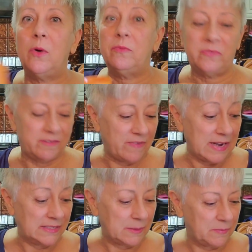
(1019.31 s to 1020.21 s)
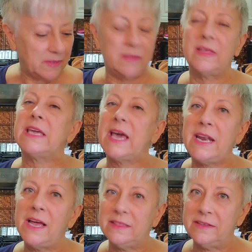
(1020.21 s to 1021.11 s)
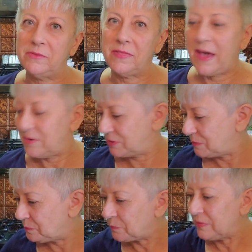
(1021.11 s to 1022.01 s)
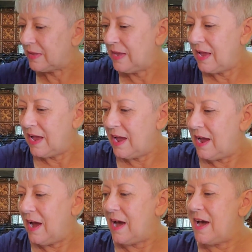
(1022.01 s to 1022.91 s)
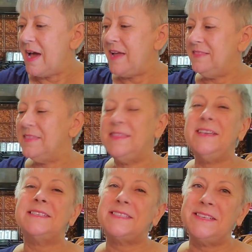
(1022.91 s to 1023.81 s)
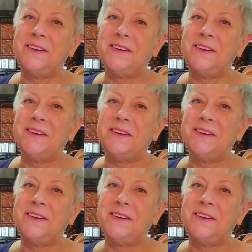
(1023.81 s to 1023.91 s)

hopefully find something that they cannot live without. And this